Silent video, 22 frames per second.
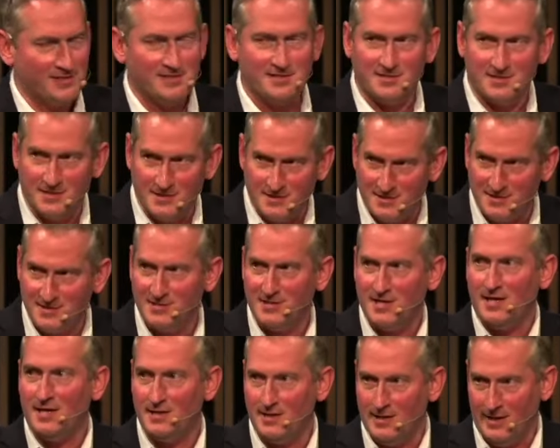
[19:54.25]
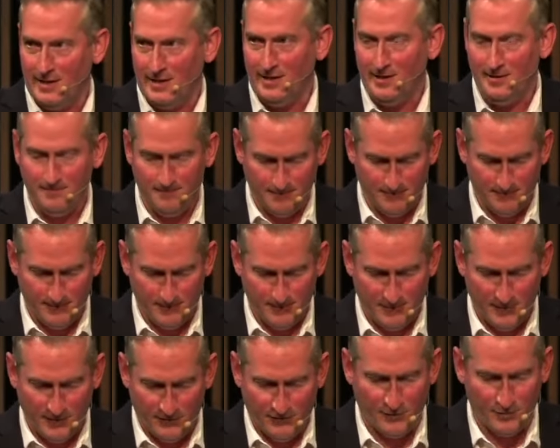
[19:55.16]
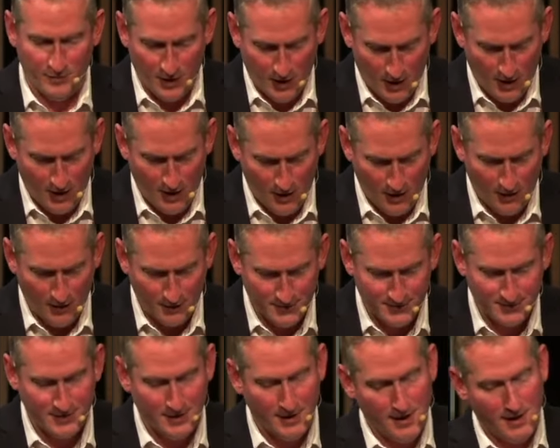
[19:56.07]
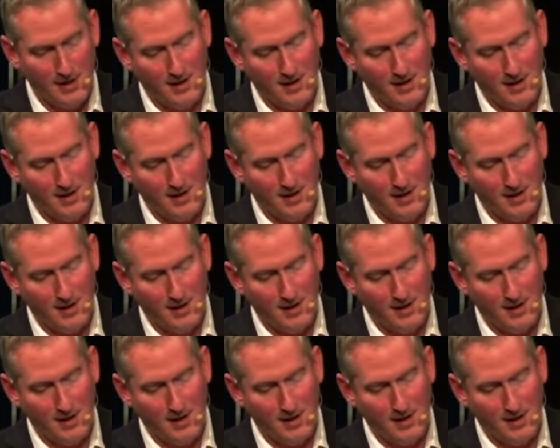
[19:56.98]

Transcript: sincerely from the heart,